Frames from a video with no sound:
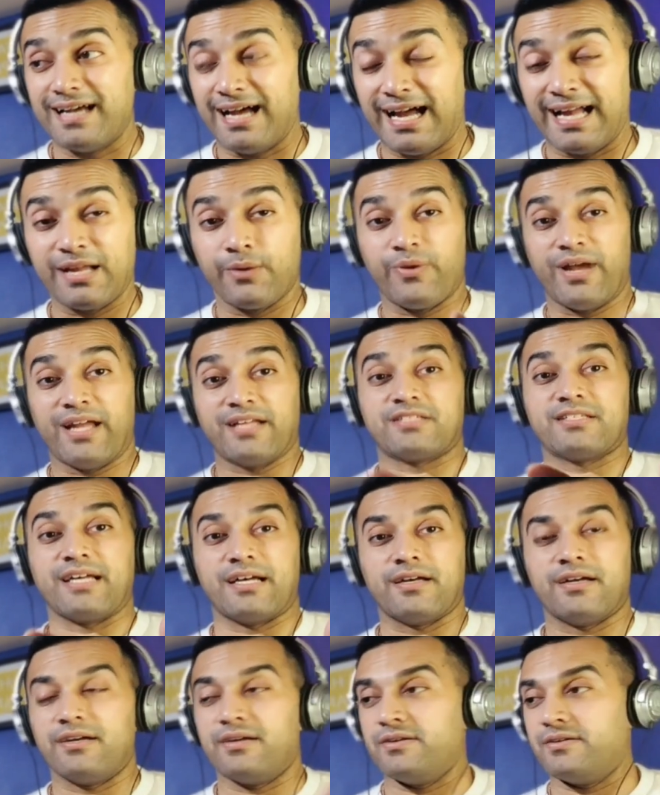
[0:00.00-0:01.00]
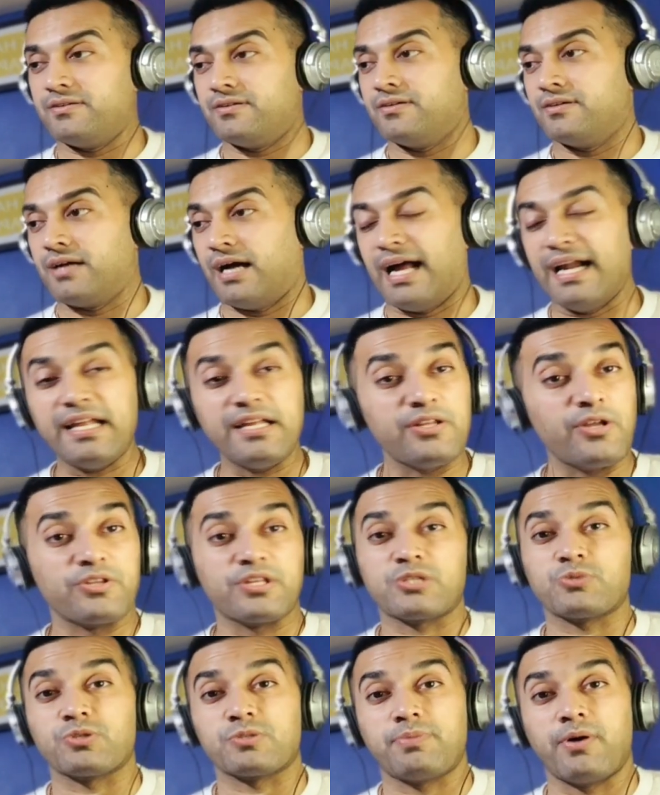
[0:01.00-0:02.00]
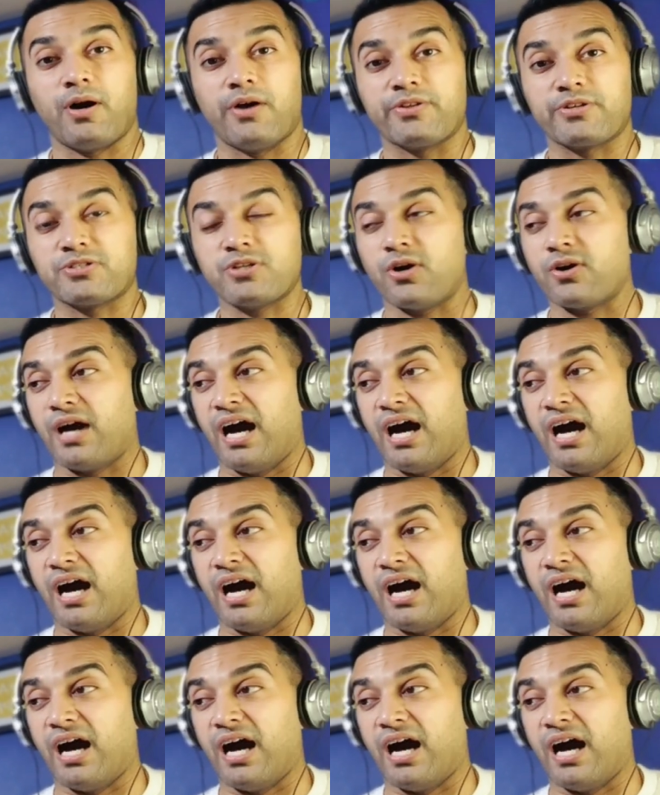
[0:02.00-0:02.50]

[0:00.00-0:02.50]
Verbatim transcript: and it went into that. I didn't know this was part of the song.